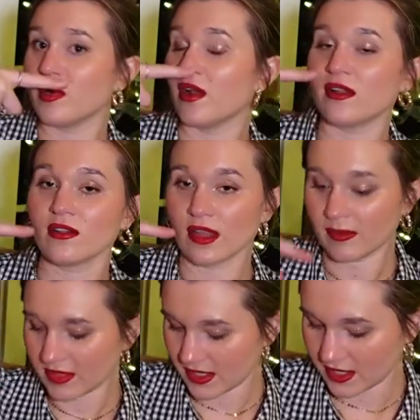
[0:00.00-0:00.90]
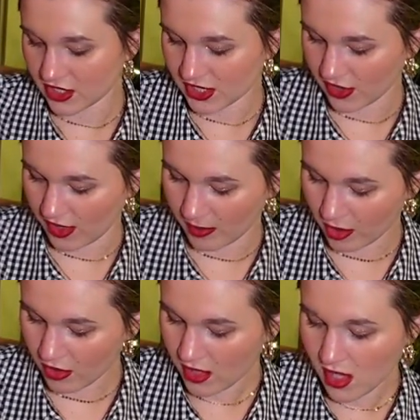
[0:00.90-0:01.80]
put on your lips is just
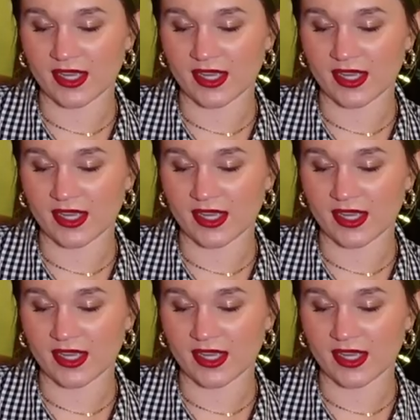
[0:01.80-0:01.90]
incredible,